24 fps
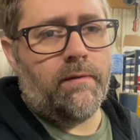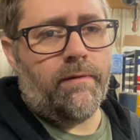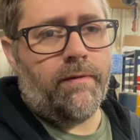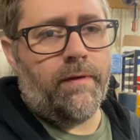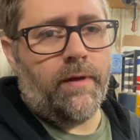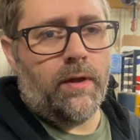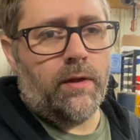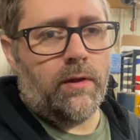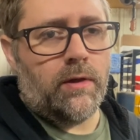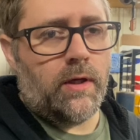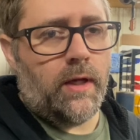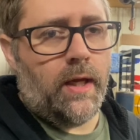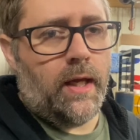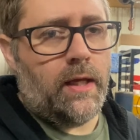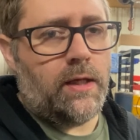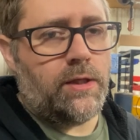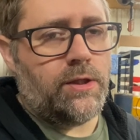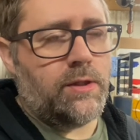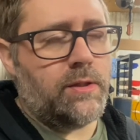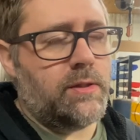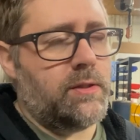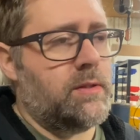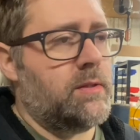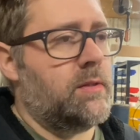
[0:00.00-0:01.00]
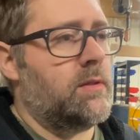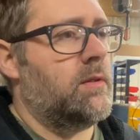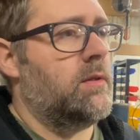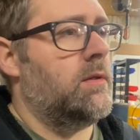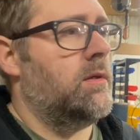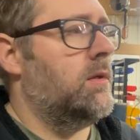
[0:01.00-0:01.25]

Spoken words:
feeler gauges.